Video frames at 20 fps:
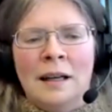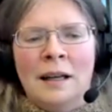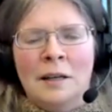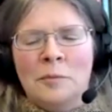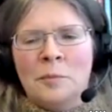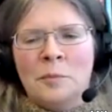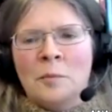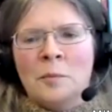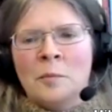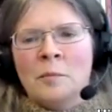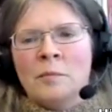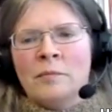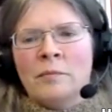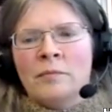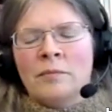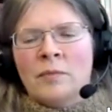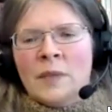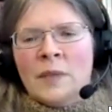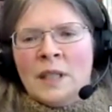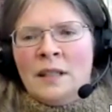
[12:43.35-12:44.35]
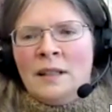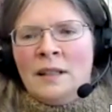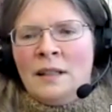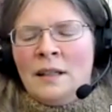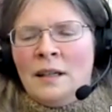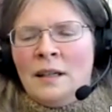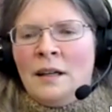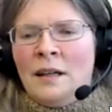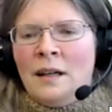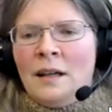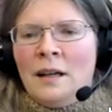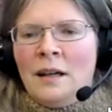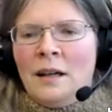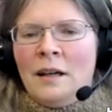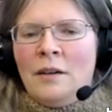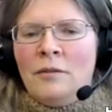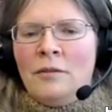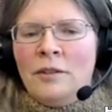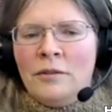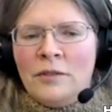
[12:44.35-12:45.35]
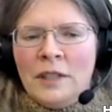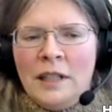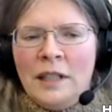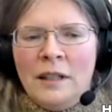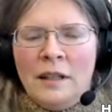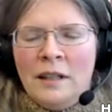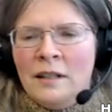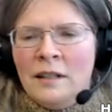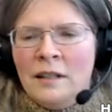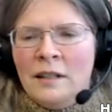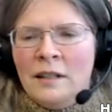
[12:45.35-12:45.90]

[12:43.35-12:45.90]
Um, 15 is,